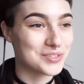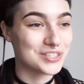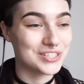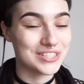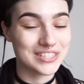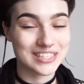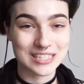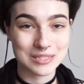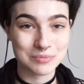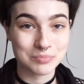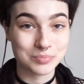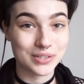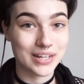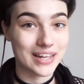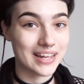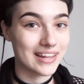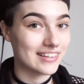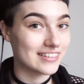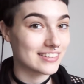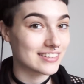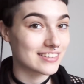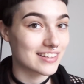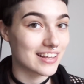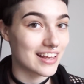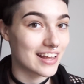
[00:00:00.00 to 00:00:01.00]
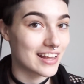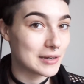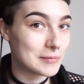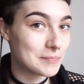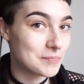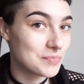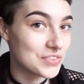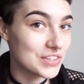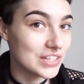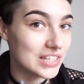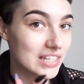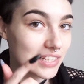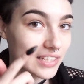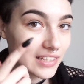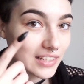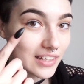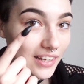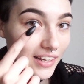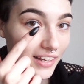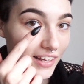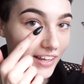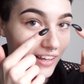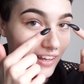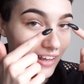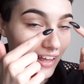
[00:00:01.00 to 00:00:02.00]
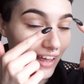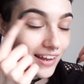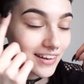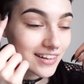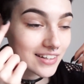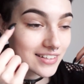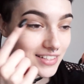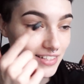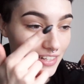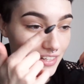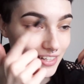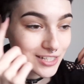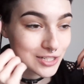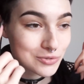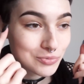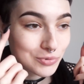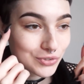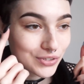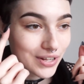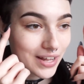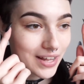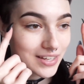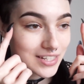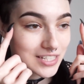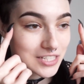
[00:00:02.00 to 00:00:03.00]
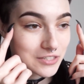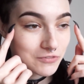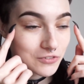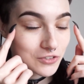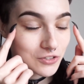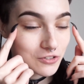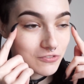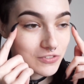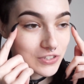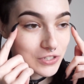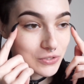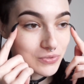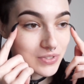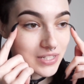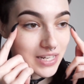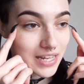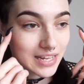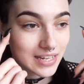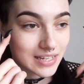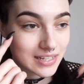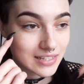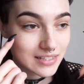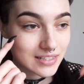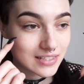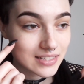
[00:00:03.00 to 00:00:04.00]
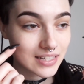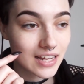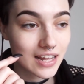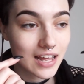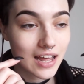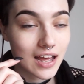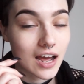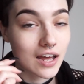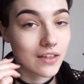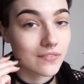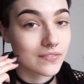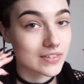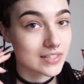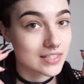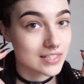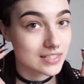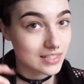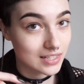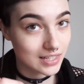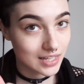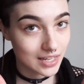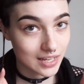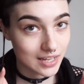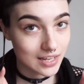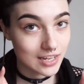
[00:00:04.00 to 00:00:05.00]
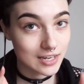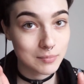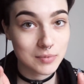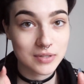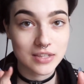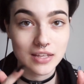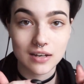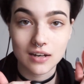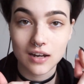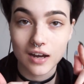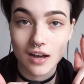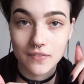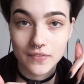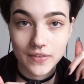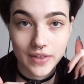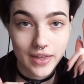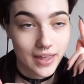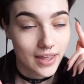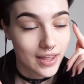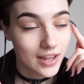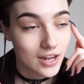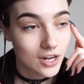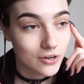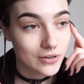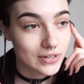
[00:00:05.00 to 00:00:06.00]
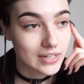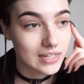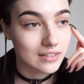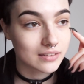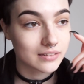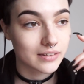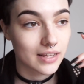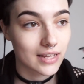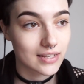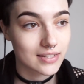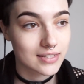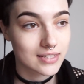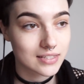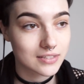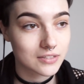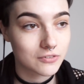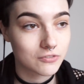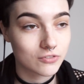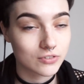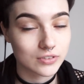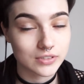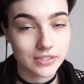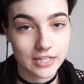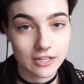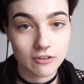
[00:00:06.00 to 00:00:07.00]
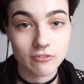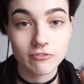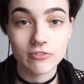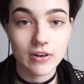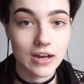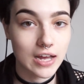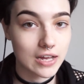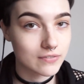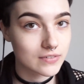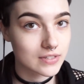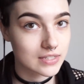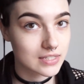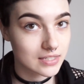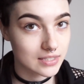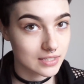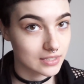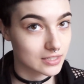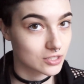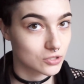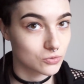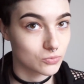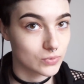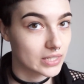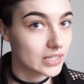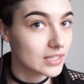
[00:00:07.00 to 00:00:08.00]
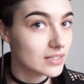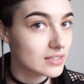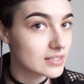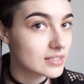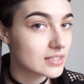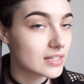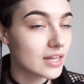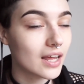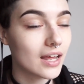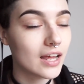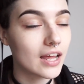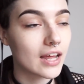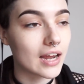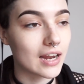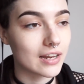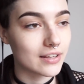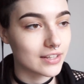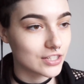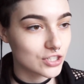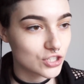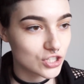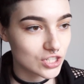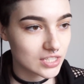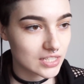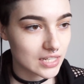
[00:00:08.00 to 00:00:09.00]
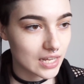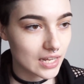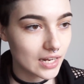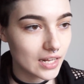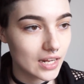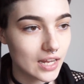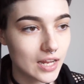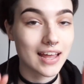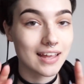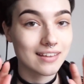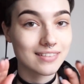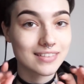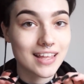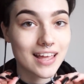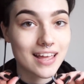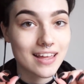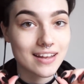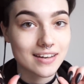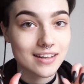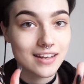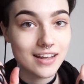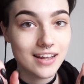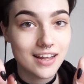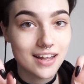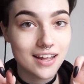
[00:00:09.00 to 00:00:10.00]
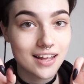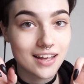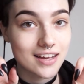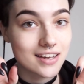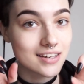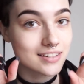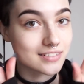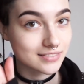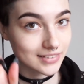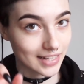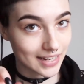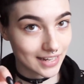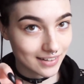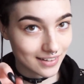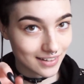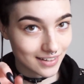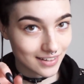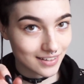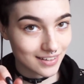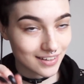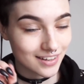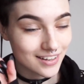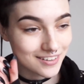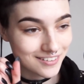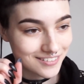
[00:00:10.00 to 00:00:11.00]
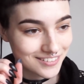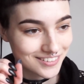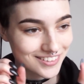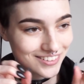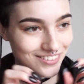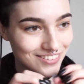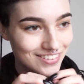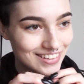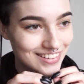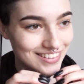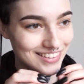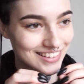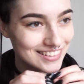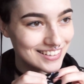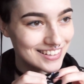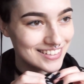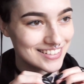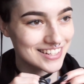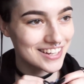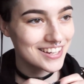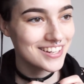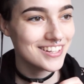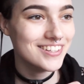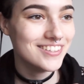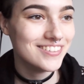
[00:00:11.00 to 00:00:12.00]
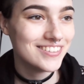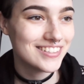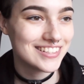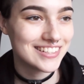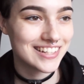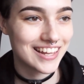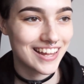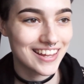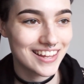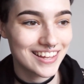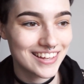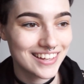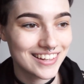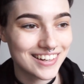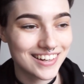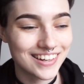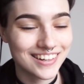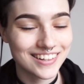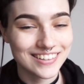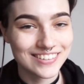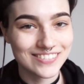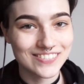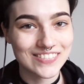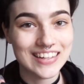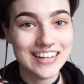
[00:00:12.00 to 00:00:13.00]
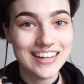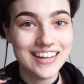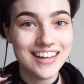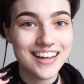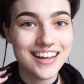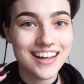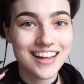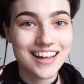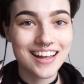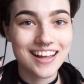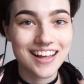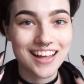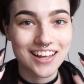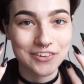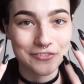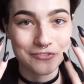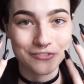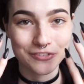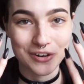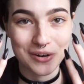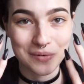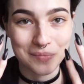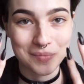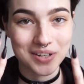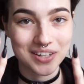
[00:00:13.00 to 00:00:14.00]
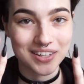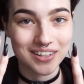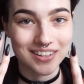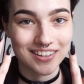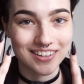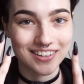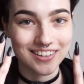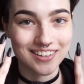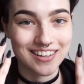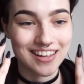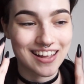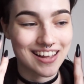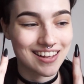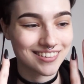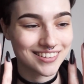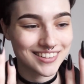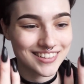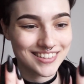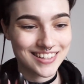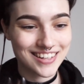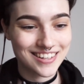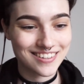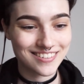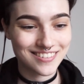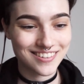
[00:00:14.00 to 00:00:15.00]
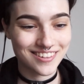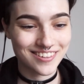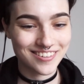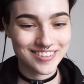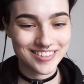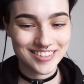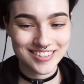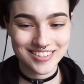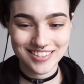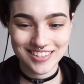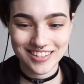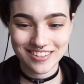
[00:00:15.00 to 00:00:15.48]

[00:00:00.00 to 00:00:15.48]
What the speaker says: She explained that the henna tint will last for a few days on the skin, but then on the hair it can last for like 5 to 6 weeks, I think she said. And then Elena, I think that's how you say it, from Ella Nail Art